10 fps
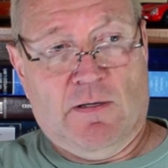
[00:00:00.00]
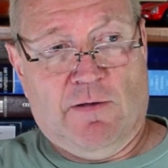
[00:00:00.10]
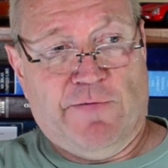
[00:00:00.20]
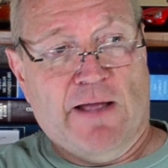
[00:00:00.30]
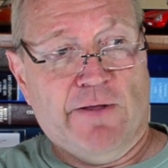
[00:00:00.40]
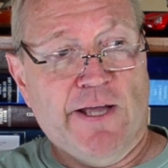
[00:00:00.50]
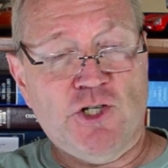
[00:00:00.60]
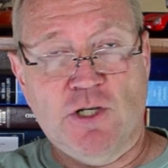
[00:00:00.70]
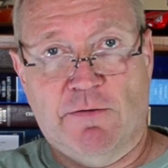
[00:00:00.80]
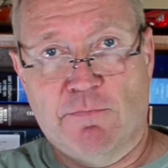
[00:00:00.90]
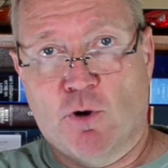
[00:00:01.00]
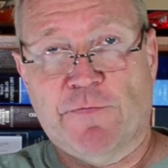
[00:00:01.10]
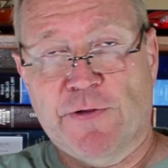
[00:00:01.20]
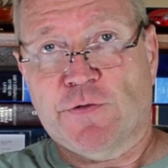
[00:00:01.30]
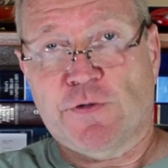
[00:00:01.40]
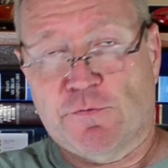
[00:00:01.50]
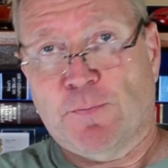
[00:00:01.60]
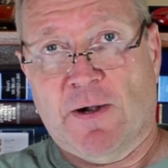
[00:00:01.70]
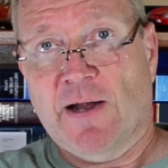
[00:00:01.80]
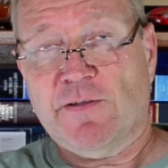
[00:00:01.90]
a violation of the Motor Vehicle Service
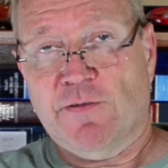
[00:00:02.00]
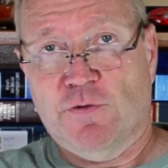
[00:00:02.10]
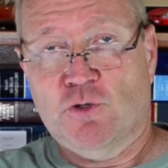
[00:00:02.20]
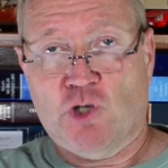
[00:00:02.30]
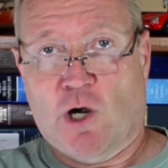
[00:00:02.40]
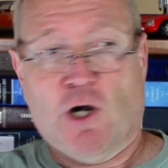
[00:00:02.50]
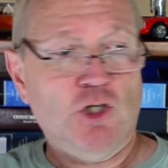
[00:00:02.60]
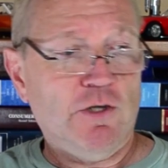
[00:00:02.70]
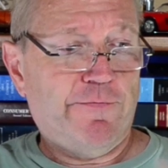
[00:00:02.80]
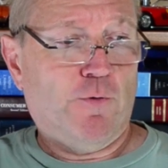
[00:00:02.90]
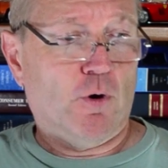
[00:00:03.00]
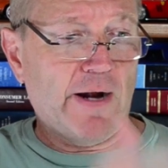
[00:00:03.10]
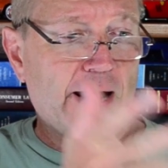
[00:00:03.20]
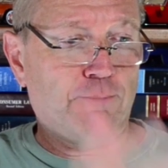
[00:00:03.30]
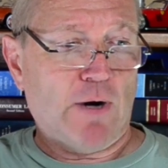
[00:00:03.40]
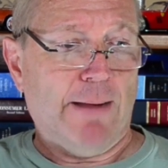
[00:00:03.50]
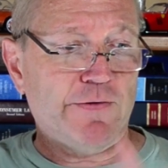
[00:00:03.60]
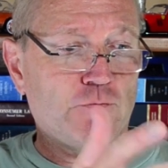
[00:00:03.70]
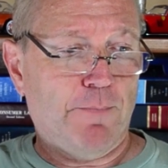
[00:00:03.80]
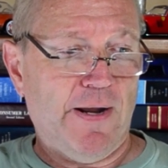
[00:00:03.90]
Repair Act to charge for a
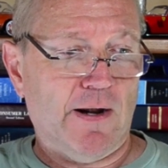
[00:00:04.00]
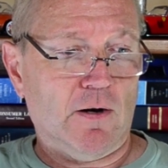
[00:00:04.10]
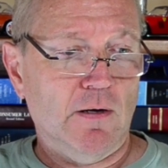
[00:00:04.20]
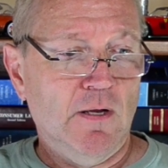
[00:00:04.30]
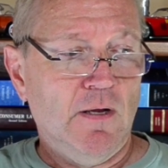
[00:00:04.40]
promised repair